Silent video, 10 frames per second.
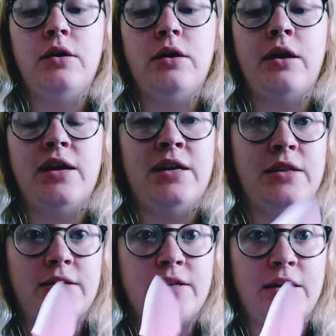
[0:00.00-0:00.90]

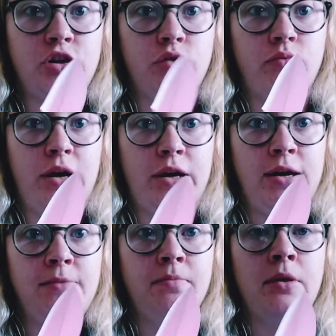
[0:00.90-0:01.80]
the section
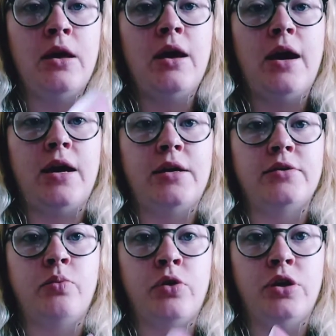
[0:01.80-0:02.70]
ready. And
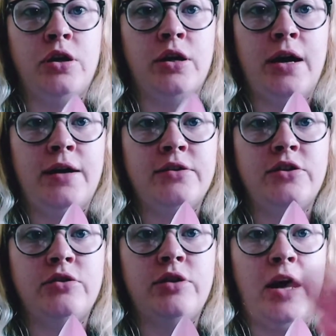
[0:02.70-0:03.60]
what you're going to have to
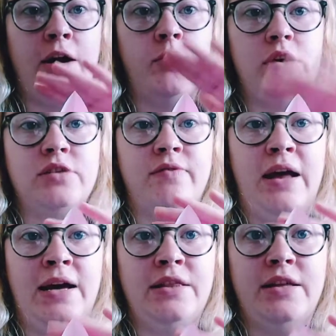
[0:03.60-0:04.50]
do now is
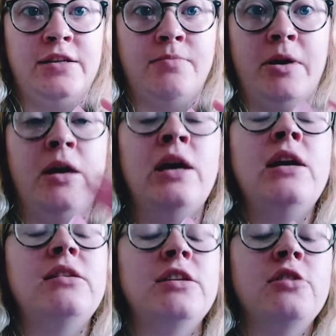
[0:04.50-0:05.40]
flatten this bit.
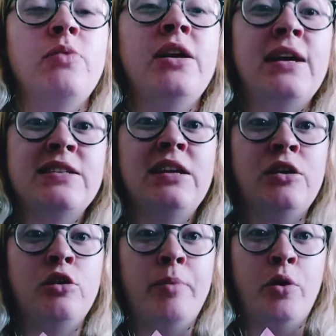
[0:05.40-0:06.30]
This is when it gets a
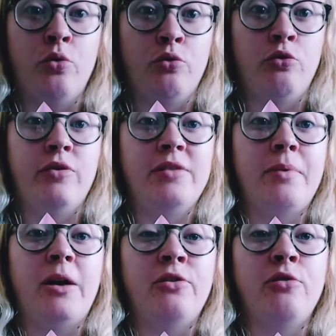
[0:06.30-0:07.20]
little bit awkward,
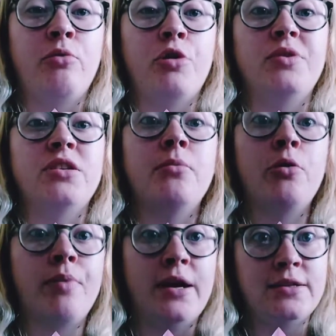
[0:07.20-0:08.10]
but I do promise the more
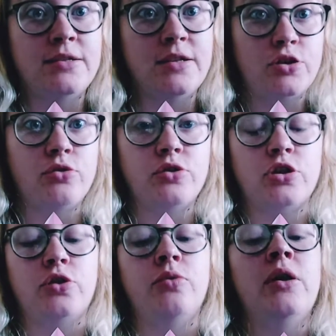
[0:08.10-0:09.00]
practices you'll
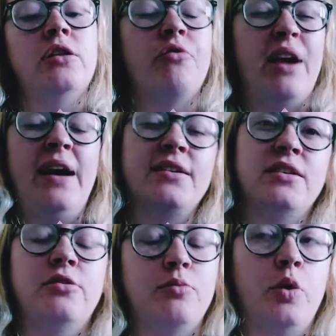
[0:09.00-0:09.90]
do, the relaxing
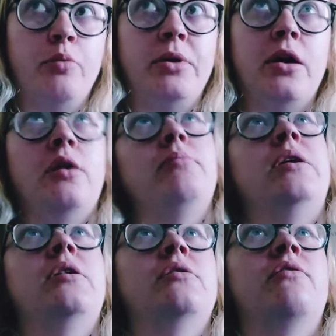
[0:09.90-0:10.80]
it will become,
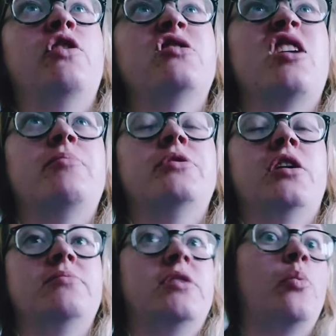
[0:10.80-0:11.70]
because the first couple
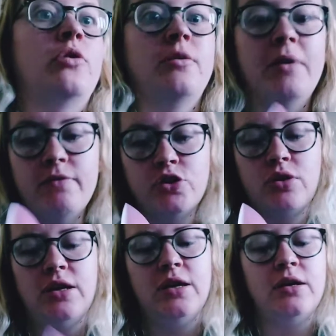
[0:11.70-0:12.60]
times I was a bit
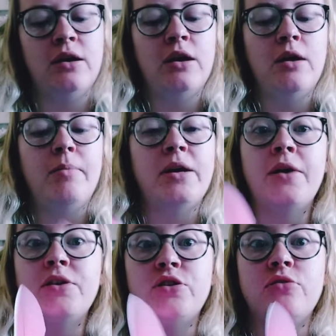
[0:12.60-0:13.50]
frustrated, but now
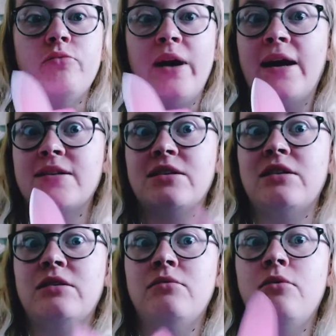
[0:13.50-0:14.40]
I do relax
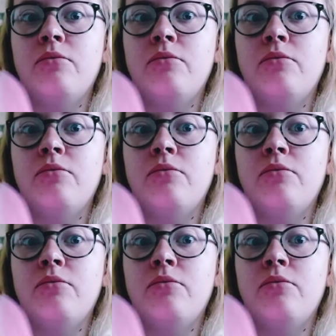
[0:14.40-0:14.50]
and